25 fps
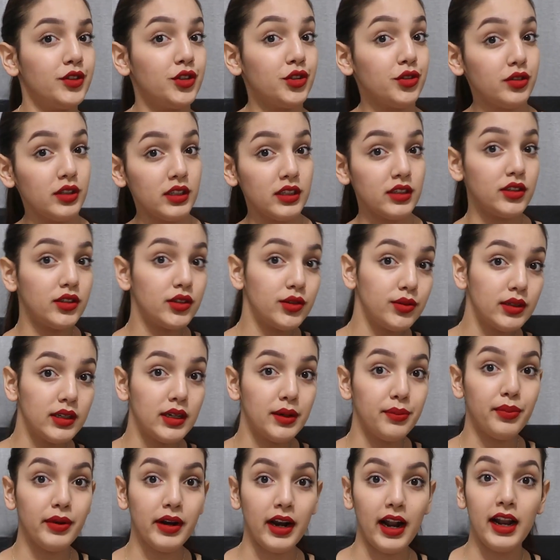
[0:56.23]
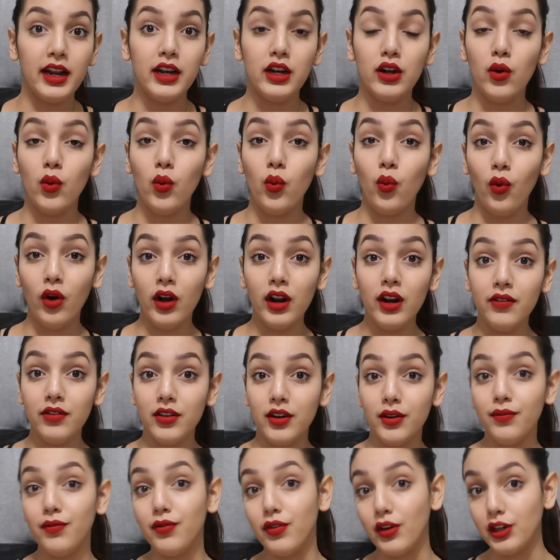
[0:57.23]
tricks to it, but I know one of
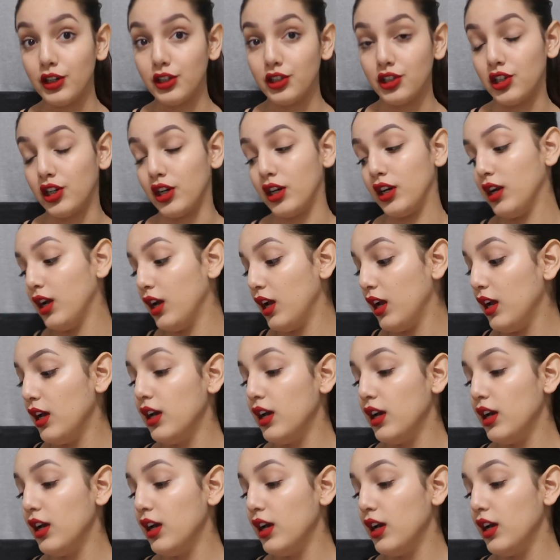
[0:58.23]
them for sure,